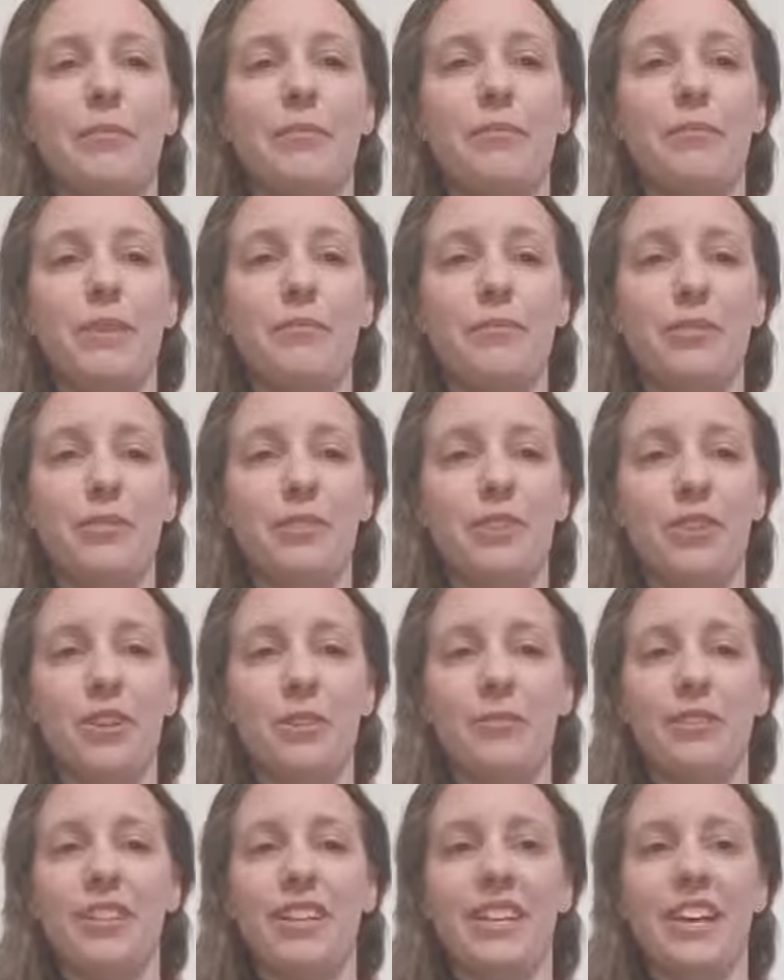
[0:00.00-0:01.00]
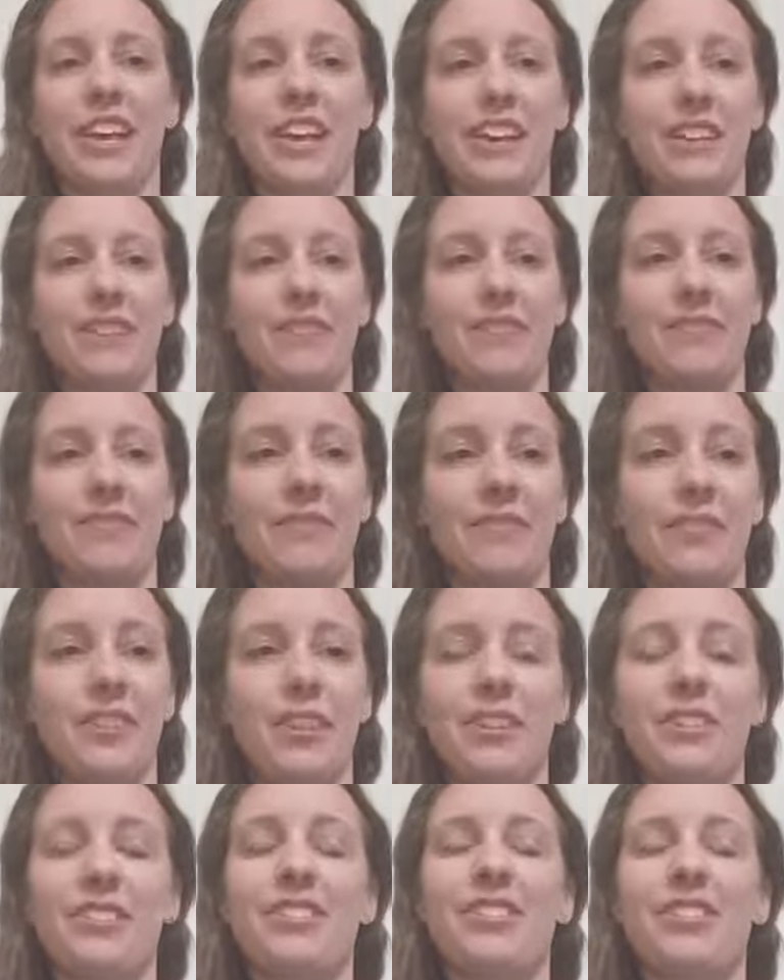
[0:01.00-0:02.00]
people globally have,
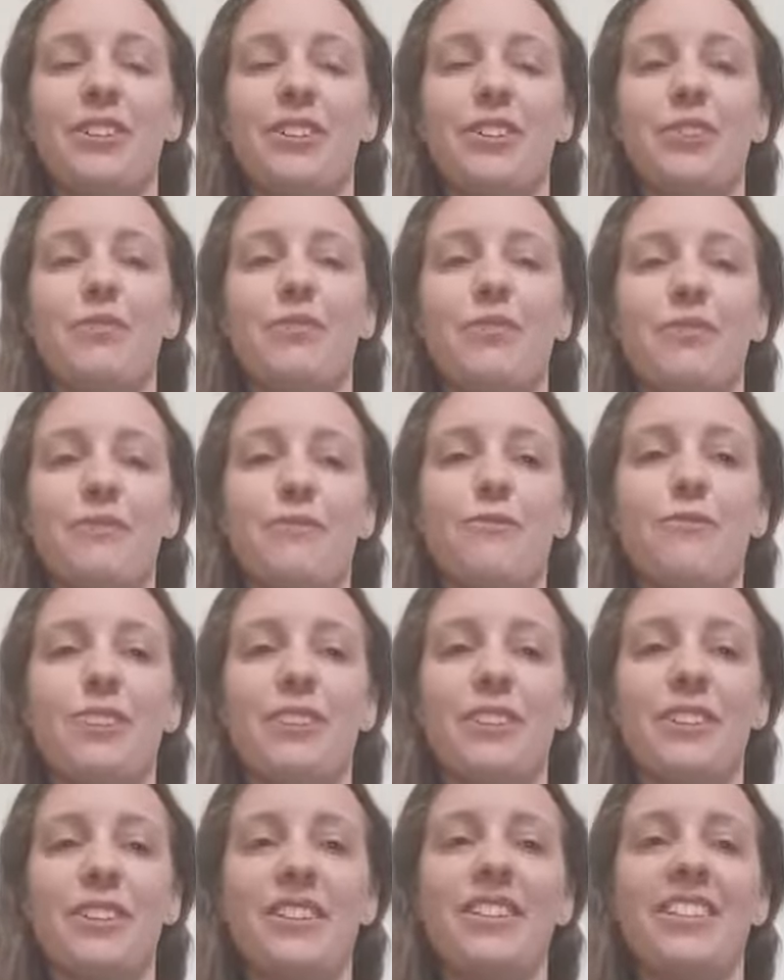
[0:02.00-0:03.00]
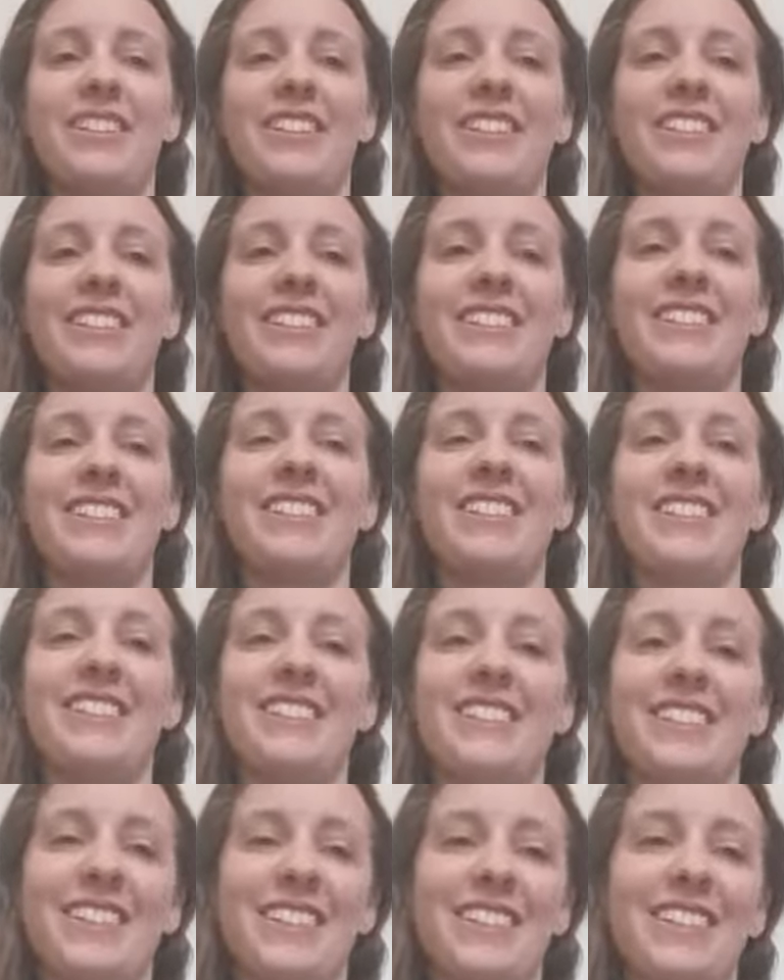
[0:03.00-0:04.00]

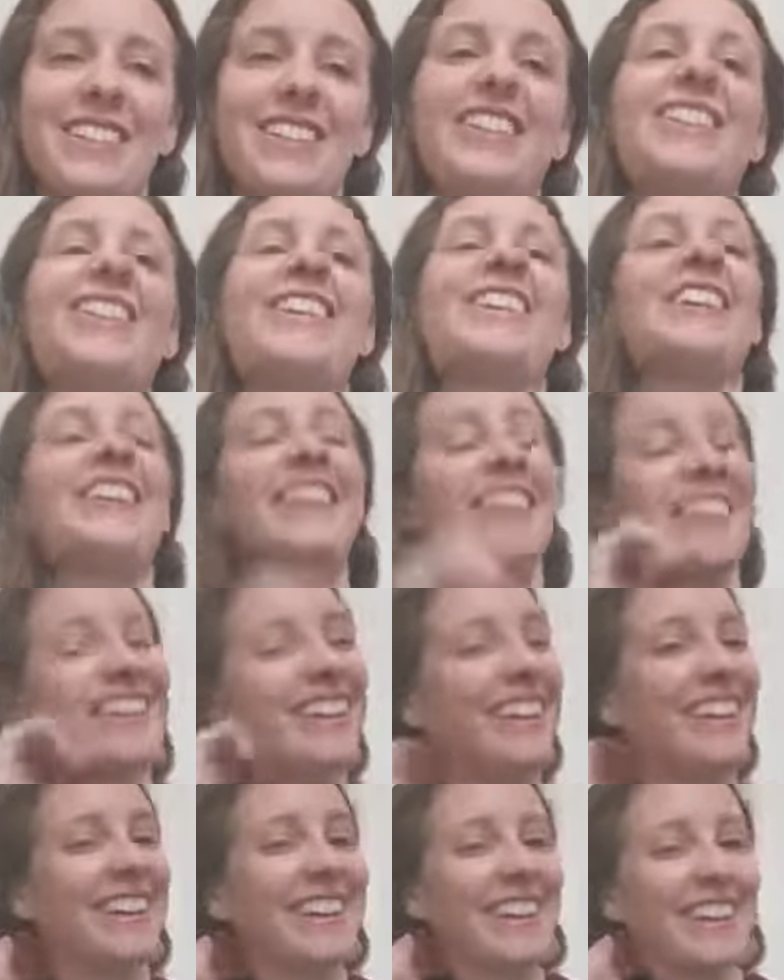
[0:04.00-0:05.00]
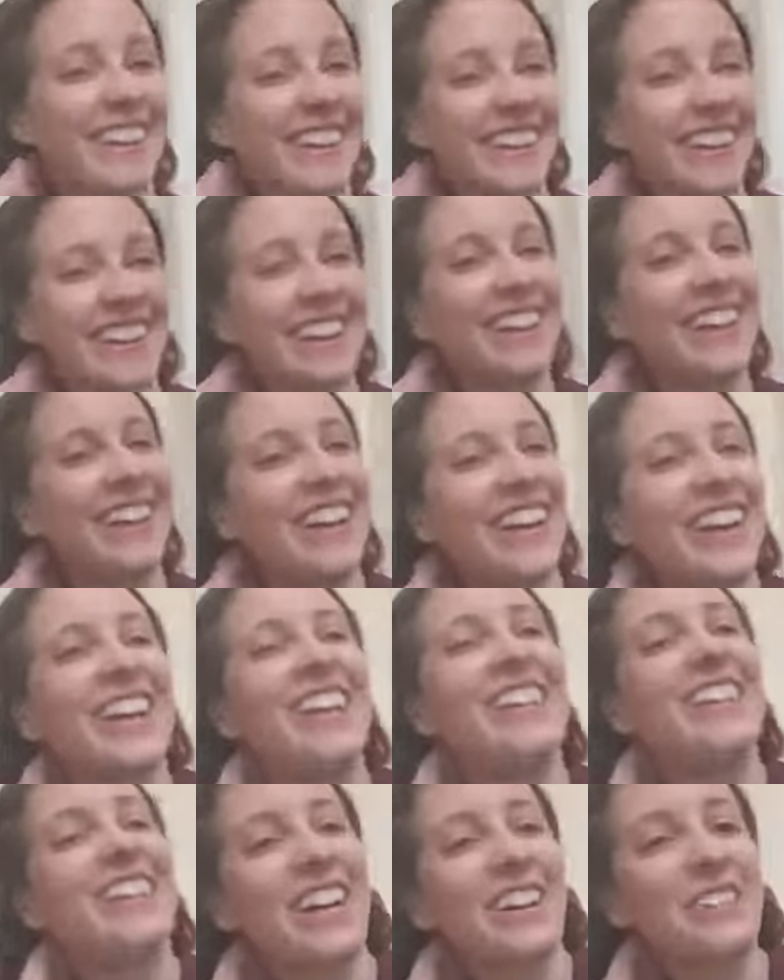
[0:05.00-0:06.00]

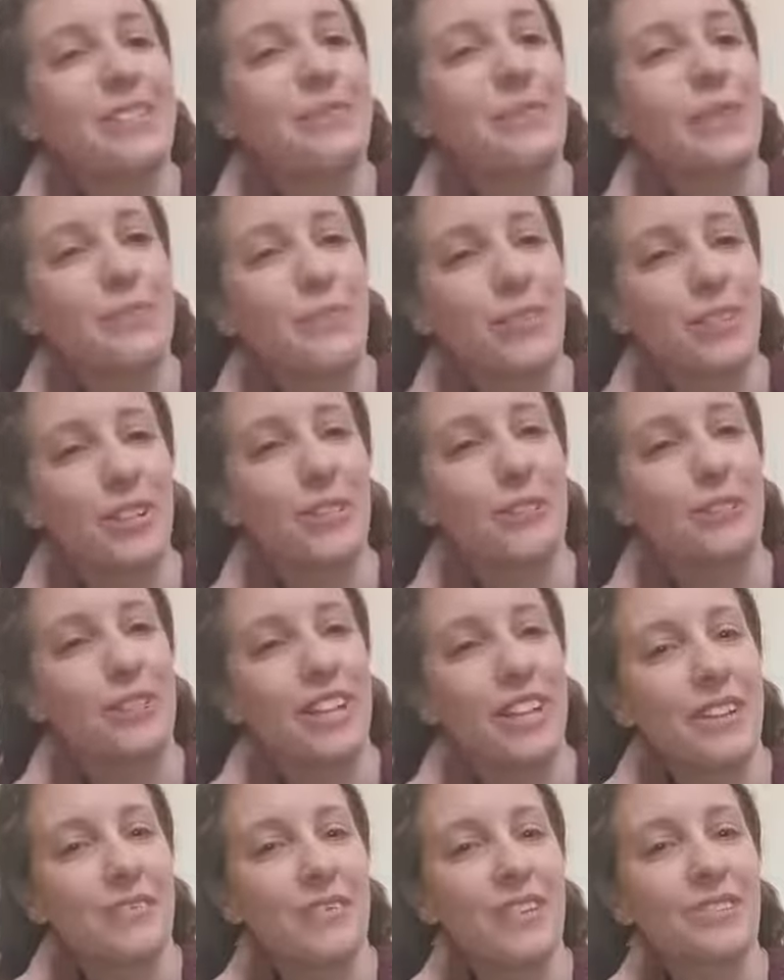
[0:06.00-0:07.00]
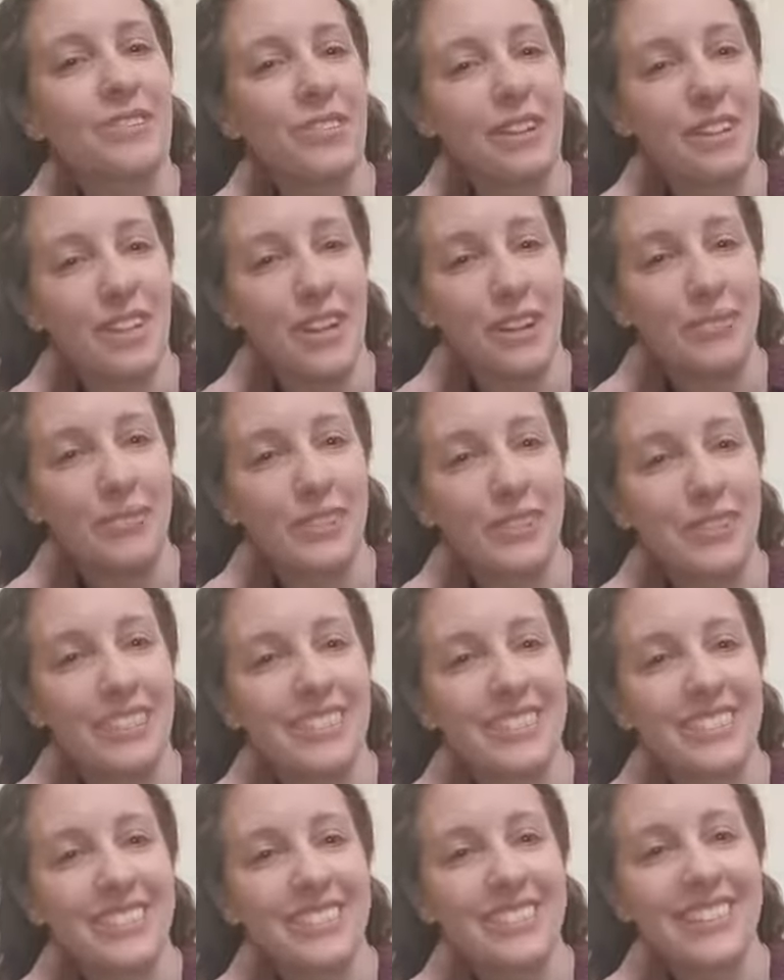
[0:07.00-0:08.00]
246,000 people globally have
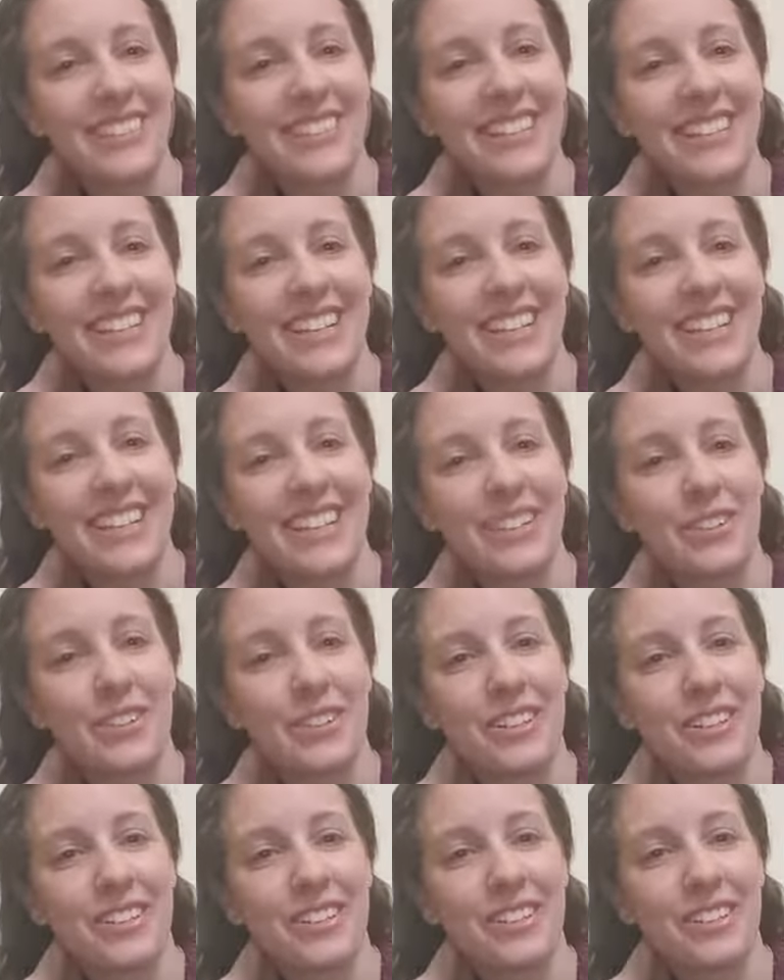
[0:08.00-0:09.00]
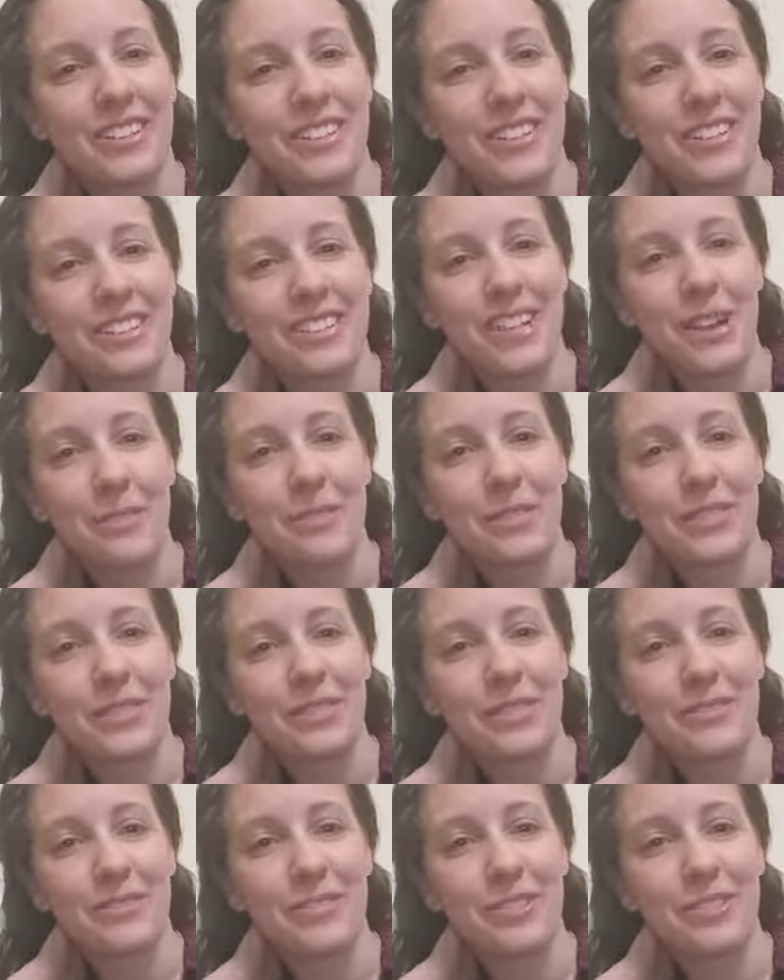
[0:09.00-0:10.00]
recovered, according to Johns
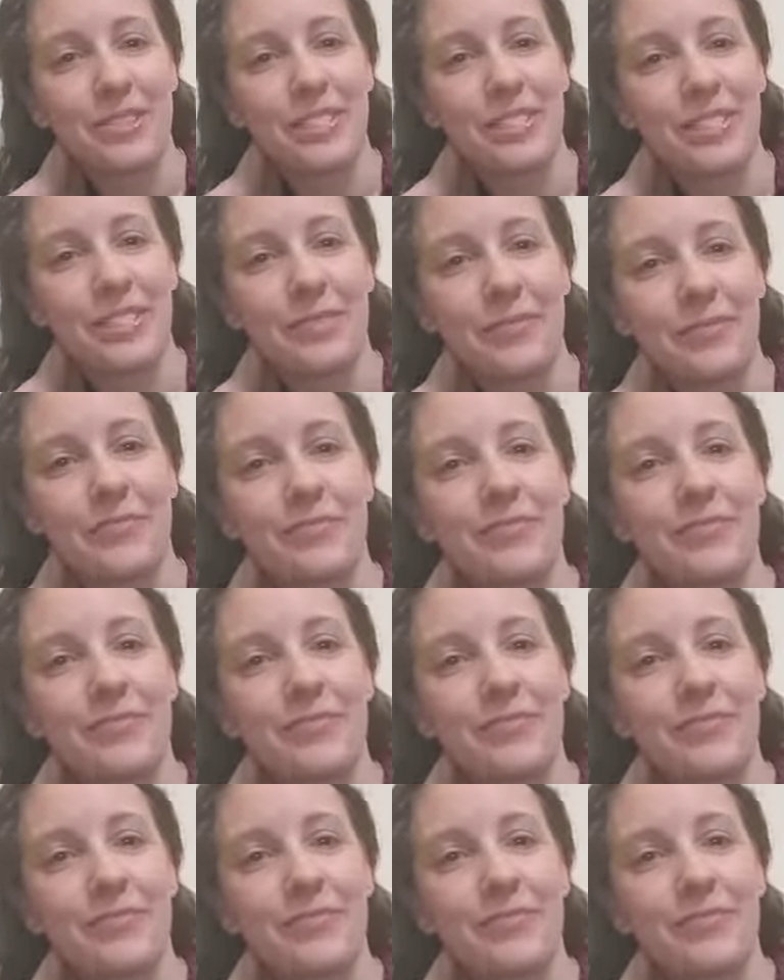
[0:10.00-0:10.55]
Hopkins University.